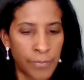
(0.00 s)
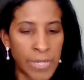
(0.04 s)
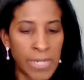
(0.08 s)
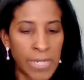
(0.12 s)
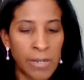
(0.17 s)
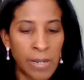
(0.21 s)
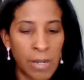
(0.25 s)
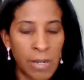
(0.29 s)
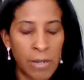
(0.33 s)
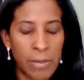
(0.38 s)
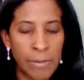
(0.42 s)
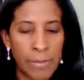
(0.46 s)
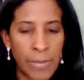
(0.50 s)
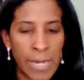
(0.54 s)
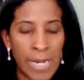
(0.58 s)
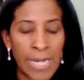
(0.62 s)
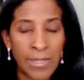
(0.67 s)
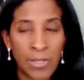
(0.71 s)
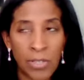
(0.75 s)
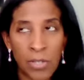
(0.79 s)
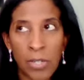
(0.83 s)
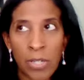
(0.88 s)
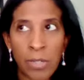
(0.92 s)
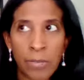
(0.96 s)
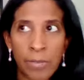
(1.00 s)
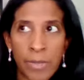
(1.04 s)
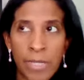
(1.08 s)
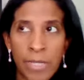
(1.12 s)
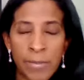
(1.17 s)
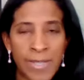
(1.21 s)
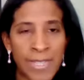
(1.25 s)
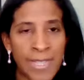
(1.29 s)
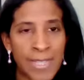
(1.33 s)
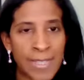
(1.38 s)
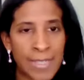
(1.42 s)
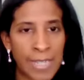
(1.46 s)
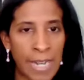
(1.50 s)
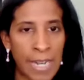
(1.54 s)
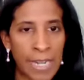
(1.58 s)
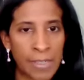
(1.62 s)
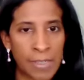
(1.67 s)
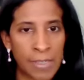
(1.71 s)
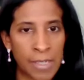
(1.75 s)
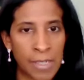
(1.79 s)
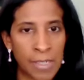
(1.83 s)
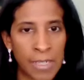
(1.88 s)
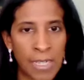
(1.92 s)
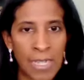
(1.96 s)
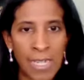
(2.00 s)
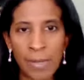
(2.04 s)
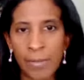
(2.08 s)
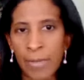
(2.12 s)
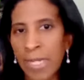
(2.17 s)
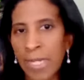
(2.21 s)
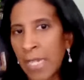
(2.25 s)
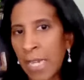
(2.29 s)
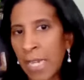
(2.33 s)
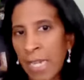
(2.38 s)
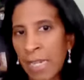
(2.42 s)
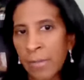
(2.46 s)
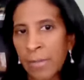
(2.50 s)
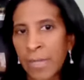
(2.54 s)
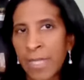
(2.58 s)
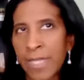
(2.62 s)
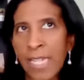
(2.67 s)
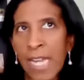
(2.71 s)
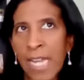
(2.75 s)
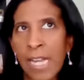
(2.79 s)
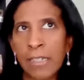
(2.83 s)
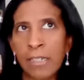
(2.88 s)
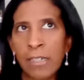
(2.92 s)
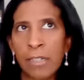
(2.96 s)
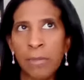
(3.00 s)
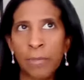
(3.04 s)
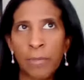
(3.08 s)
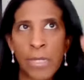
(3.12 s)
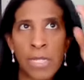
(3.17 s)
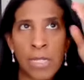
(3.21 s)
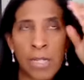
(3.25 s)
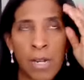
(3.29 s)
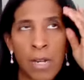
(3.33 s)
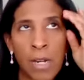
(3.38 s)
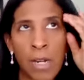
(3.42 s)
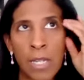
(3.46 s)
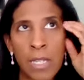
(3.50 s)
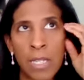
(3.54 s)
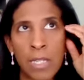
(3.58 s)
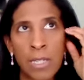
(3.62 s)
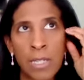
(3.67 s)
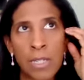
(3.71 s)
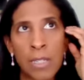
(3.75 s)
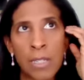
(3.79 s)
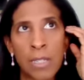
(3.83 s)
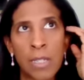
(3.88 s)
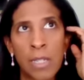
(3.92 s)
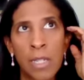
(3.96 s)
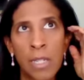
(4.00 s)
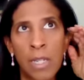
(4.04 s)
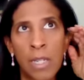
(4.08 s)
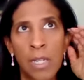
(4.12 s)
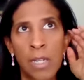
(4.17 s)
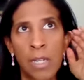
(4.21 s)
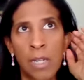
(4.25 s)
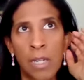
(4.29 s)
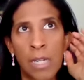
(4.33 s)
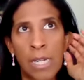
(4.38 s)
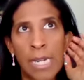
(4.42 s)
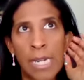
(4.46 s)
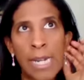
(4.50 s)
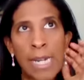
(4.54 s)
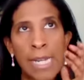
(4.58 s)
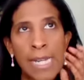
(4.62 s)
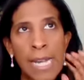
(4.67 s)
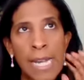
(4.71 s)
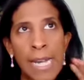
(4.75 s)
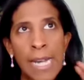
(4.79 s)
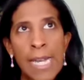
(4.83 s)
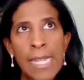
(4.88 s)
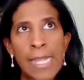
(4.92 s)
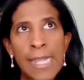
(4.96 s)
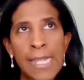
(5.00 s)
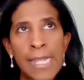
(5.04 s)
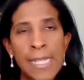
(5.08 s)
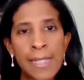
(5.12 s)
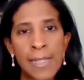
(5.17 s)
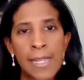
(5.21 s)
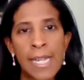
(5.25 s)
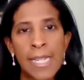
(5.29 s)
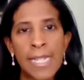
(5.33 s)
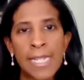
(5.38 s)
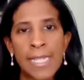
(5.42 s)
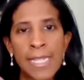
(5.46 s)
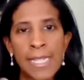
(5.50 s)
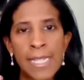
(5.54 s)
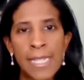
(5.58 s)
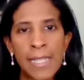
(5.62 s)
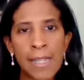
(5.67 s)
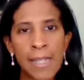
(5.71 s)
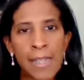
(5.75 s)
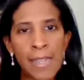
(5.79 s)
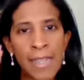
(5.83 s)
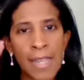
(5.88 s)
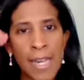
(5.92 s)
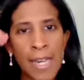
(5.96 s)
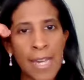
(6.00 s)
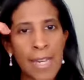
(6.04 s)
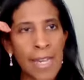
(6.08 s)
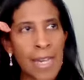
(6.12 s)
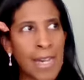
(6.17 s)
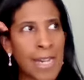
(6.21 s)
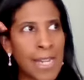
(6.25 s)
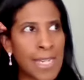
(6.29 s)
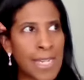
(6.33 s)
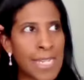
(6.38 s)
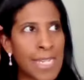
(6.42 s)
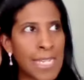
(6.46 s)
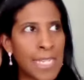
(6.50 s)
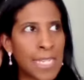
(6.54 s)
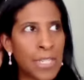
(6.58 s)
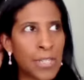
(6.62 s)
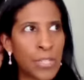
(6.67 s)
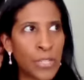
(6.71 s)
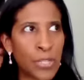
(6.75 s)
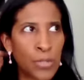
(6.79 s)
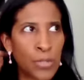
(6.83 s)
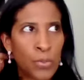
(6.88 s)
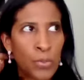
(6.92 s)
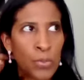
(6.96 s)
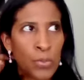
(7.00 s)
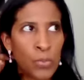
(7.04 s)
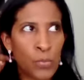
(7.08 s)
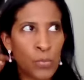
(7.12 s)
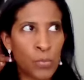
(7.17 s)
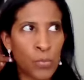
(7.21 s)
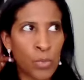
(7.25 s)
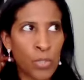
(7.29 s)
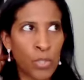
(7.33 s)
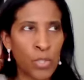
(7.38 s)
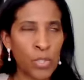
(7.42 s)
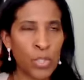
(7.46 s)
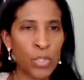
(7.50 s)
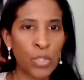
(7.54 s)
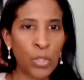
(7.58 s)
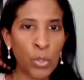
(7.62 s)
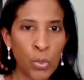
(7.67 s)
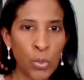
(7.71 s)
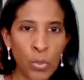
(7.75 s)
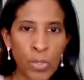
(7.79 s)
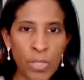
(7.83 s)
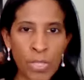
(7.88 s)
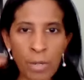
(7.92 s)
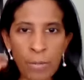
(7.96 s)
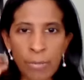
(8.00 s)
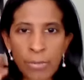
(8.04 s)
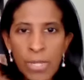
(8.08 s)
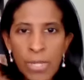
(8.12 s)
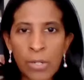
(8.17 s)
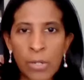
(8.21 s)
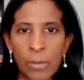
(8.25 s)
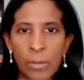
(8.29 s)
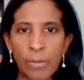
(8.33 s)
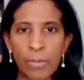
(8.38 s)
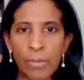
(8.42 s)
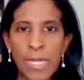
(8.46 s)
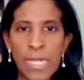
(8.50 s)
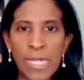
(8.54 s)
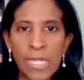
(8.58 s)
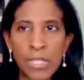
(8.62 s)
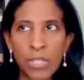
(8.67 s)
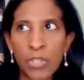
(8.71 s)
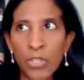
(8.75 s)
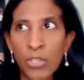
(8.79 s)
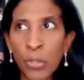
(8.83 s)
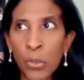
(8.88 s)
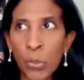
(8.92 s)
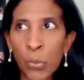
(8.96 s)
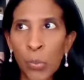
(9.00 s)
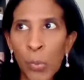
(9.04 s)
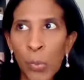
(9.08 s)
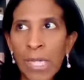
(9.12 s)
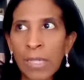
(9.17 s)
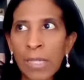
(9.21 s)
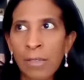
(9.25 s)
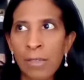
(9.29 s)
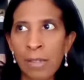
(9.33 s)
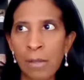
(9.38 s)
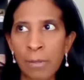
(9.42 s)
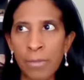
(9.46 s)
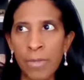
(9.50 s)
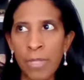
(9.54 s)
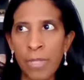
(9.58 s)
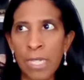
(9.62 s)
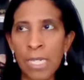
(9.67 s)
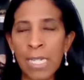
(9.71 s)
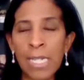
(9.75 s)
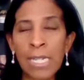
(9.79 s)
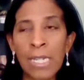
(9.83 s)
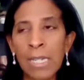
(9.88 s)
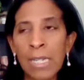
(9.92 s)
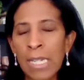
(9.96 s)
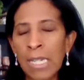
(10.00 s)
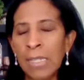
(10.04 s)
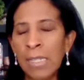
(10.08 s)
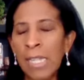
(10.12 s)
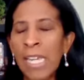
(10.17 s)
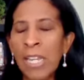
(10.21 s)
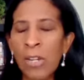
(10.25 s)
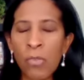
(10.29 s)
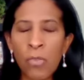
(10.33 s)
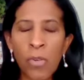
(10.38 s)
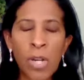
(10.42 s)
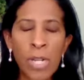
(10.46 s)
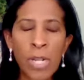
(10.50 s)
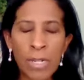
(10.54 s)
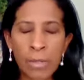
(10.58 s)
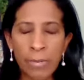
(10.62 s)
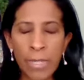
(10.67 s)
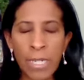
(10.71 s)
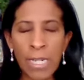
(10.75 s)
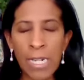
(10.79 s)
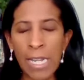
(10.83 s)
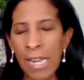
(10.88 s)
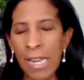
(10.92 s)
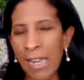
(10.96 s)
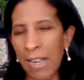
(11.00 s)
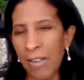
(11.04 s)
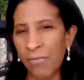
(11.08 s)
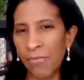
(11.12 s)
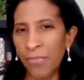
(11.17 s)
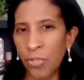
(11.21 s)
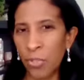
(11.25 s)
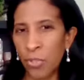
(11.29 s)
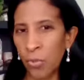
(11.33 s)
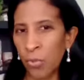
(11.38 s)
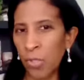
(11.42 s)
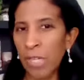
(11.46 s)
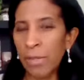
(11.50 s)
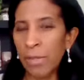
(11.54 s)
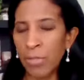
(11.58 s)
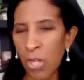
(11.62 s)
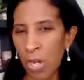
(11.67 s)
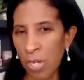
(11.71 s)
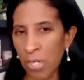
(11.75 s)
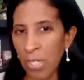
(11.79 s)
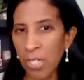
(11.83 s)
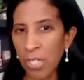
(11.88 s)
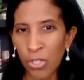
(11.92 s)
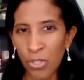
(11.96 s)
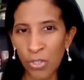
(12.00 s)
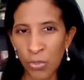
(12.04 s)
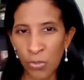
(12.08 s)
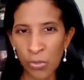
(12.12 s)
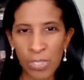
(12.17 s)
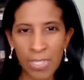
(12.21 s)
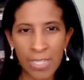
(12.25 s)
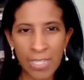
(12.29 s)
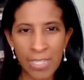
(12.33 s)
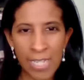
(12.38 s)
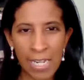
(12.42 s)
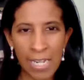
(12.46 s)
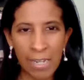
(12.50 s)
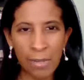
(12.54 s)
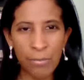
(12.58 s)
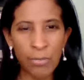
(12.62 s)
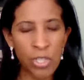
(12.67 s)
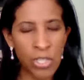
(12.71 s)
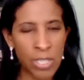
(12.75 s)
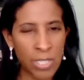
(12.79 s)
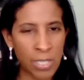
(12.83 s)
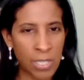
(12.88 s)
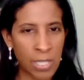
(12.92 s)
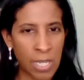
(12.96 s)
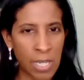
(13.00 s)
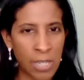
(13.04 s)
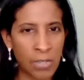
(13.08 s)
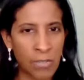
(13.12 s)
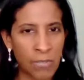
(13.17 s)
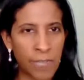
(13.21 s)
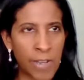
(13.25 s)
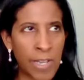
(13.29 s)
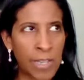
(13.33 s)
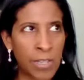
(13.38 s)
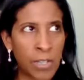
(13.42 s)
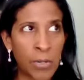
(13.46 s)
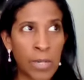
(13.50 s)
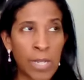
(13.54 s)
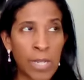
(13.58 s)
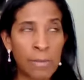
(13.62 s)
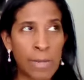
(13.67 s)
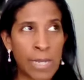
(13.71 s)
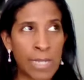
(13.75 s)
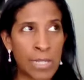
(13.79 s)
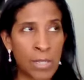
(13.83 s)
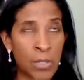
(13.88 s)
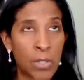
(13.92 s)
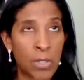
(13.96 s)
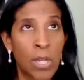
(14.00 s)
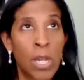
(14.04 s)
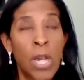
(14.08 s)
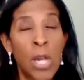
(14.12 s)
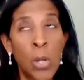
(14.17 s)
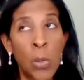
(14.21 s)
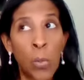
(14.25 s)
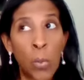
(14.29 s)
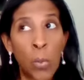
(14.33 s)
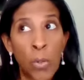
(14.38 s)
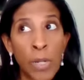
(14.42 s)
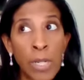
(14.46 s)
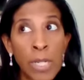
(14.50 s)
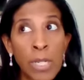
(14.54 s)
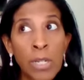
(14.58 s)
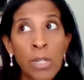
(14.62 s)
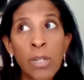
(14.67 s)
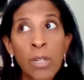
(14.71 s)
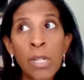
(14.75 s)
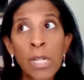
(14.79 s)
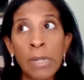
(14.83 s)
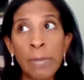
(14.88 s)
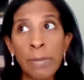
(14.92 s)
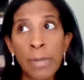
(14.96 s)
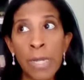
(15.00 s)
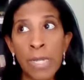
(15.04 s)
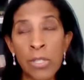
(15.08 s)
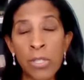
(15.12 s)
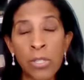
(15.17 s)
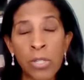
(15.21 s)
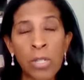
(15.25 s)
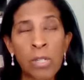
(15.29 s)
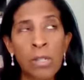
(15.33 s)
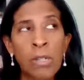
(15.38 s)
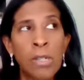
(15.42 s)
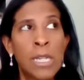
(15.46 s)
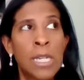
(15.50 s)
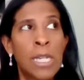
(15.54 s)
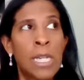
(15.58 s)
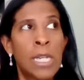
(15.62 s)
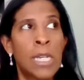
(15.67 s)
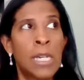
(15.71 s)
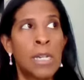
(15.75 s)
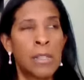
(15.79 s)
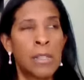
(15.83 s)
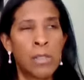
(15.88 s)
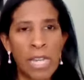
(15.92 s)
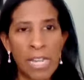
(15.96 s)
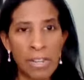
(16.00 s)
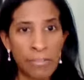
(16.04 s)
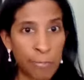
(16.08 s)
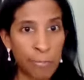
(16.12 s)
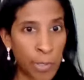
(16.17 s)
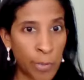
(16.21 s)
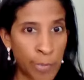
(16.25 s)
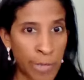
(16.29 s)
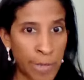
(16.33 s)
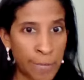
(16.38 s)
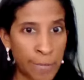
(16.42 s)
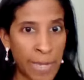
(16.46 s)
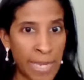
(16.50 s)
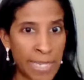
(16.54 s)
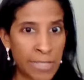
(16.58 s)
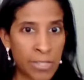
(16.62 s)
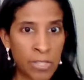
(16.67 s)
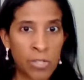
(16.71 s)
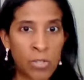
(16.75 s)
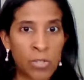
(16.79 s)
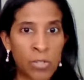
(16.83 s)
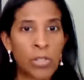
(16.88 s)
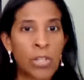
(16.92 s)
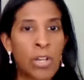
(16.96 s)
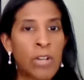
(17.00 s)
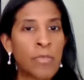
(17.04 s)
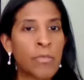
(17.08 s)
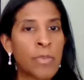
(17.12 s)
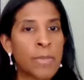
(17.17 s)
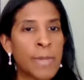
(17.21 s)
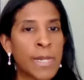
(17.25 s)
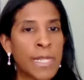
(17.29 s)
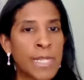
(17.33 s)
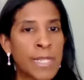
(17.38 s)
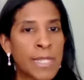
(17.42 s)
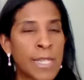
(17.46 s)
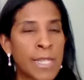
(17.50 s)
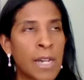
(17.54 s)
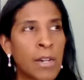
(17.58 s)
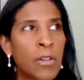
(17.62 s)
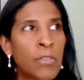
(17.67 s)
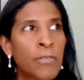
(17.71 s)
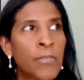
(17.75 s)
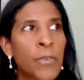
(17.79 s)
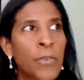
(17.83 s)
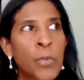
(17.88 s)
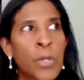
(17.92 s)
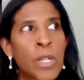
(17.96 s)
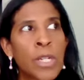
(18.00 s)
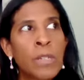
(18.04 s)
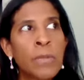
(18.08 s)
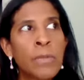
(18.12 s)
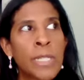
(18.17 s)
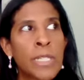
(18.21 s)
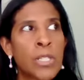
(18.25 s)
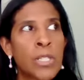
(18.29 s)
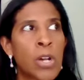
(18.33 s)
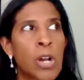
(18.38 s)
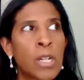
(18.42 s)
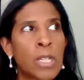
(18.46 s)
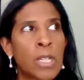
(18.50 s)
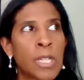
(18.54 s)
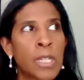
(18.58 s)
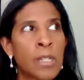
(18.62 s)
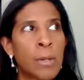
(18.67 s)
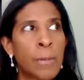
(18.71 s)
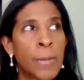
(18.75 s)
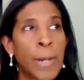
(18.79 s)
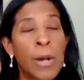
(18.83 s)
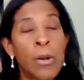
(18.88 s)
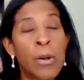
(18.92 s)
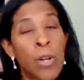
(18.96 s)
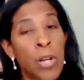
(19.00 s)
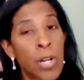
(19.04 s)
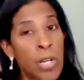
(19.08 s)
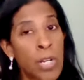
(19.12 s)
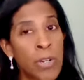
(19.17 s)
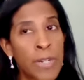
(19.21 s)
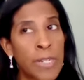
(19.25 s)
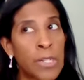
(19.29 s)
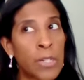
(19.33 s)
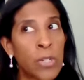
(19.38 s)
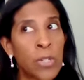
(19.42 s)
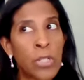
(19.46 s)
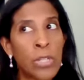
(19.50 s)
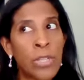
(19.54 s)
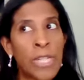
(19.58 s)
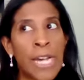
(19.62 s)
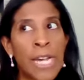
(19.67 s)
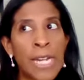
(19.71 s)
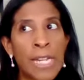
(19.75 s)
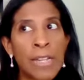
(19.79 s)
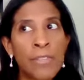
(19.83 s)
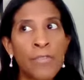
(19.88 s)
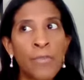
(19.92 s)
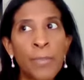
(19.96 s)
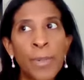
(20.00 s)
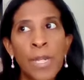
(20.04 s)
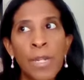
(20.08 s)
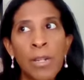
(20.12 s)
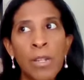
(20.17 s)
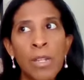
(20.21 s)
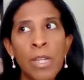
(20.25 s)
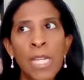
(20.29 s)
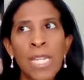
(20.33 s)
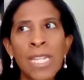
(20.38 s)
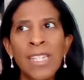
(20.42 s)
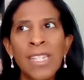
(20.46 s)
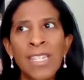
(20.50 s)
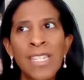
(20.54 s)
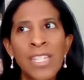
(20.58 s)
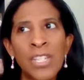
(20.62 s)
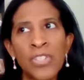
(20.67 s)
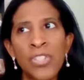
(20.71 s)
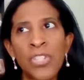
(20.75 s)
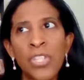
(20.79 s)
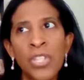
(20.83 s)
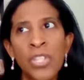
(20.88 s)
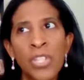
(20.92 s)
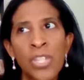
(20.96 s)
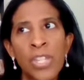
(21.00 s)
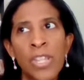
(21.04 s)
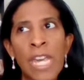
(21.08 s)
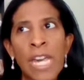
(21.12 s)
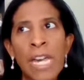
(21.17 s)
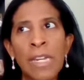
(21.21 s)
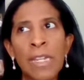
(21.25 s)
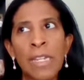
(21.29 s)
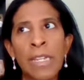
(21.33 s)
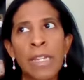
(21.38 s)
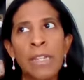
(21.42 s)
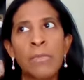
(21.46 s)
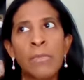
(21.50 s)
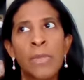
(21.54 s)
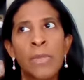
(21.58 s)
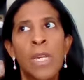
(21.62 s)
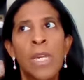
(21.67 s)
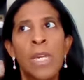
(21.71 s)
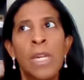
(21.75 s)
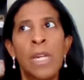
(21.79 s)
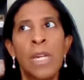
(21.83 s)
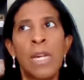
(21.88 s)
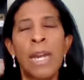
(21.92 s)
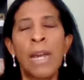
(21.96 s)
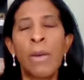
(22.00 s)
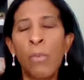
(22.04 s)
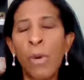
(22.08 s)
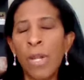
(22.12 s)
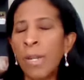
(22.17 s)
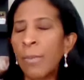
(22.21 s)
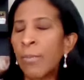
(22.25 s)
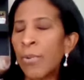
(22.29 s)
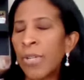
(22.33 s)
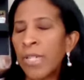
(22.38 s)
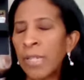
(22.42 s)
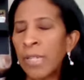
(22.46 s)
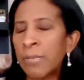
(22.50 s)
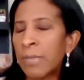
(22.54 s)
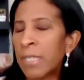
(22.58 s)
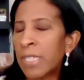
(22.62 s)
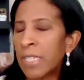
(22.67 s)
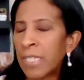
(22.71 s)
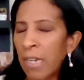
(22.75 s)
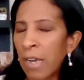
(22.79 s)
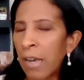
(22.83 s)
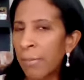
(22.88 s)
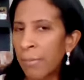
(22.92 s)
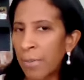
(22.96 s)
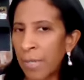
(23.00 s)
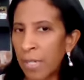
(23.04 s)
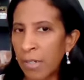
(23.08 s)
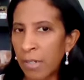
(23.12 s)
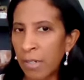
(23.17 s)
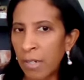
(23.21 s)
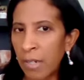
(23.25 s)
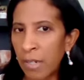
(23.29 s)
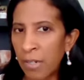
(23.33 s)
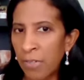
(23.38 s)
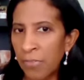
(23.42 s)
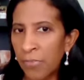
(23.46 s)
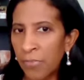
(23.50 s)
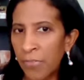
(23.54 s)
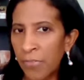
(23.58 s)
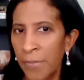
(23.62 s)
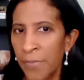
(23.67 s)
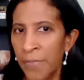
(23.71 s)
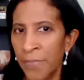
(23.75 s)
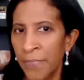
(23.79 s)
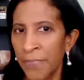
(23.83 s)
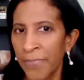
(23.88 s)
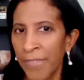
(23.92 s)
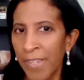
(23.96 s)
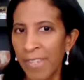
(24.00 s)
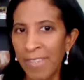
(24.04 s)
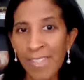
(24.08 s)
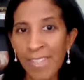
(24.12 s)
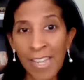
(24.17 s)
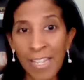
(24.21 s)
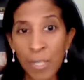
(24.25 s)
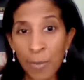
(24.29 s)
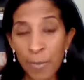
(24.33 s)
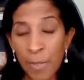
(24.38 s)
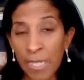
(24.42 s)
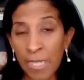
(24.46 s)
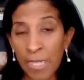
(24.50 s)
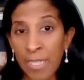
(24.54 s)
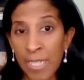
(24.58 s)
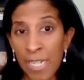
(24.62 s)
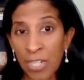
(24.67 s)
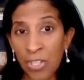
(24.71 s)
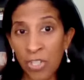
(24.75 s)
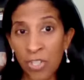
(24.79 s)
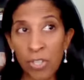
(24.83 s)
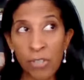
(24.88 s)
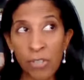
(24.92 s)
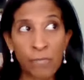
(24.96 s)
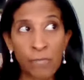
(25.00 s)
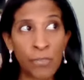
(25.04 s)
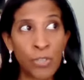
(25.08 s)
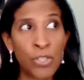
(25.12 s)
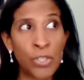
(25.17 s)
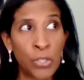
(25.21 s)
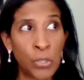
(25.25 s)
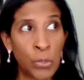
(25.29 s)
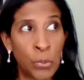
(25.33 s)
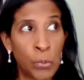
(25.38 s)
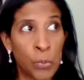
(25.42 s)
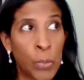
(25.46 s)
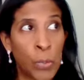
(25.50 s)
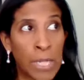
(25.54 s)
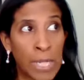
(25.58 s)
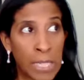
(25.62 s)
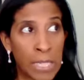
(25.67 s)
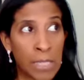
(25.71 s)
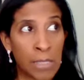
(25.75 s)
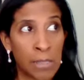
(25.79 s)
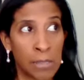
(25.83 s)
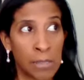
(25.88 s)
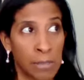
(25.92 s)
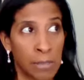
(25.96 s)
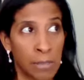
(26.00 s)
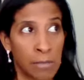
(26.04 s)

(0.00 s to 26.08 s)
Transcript: become stagnant, and I became stagnant because I had this idea that I needed to do something or be doing something. And later on, I'm talking to Julie Stam. She's another fellow MS warrior, MSer, a life bulb ambassador, along with myself. And we're going to be talking about her and her life. But in addition to that, I want to bring up the topic of the expectation of doing.